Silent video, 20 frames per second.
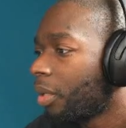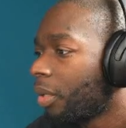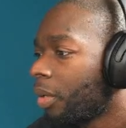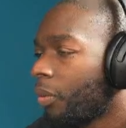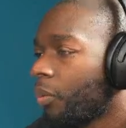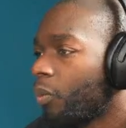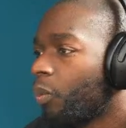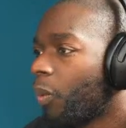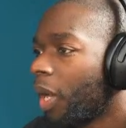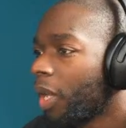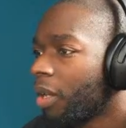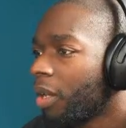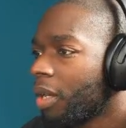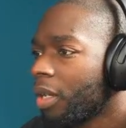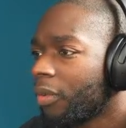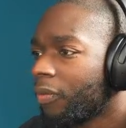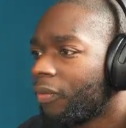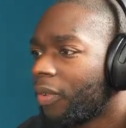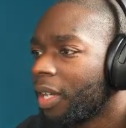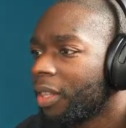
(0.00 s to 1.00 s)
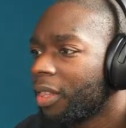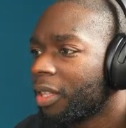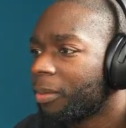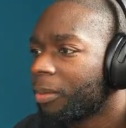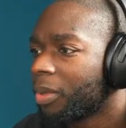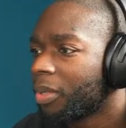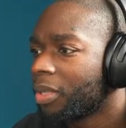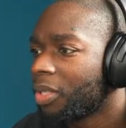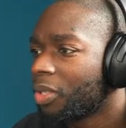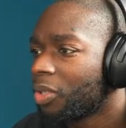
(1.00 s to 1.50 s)
Why can't it find them?
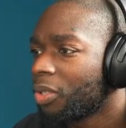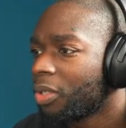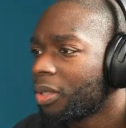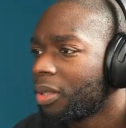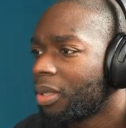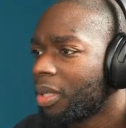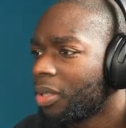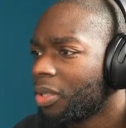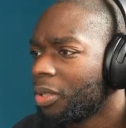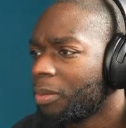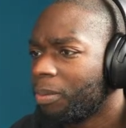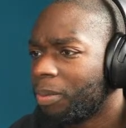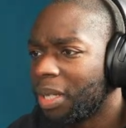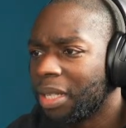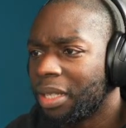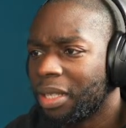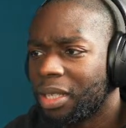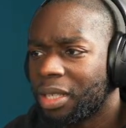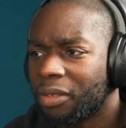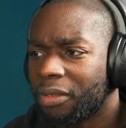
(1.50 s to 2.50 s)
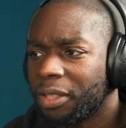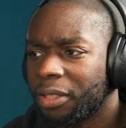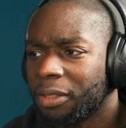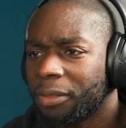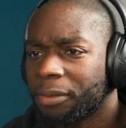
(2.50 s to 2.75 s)
Because they should be in here, right?